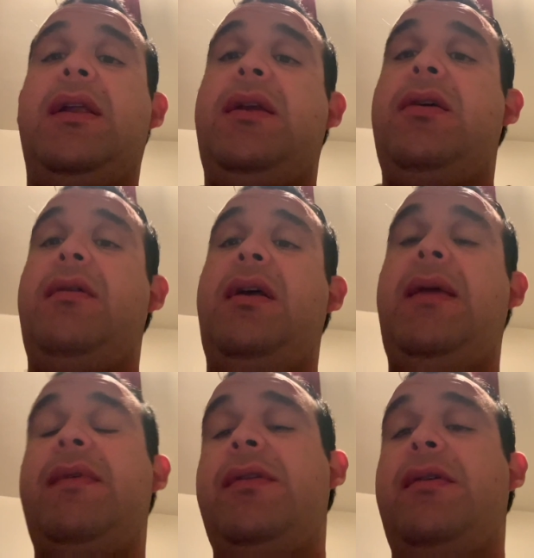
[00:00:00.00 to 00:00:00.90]
And, you know,
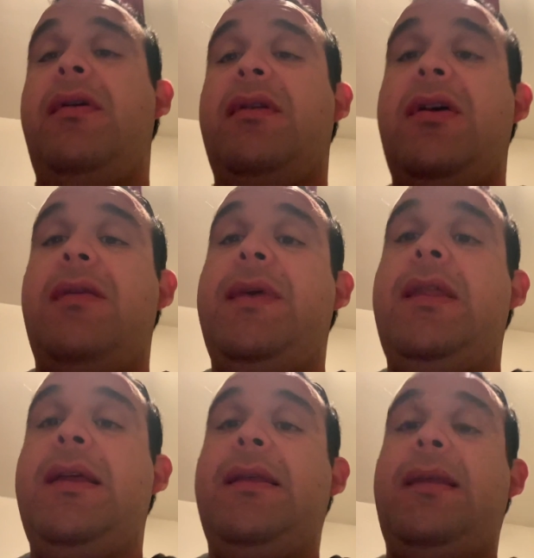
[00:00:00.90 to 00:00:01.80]
even though you are telling me
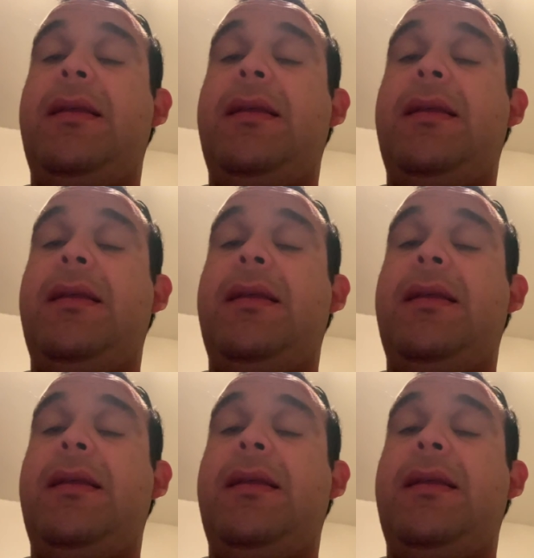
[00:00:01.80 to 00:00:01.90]
this,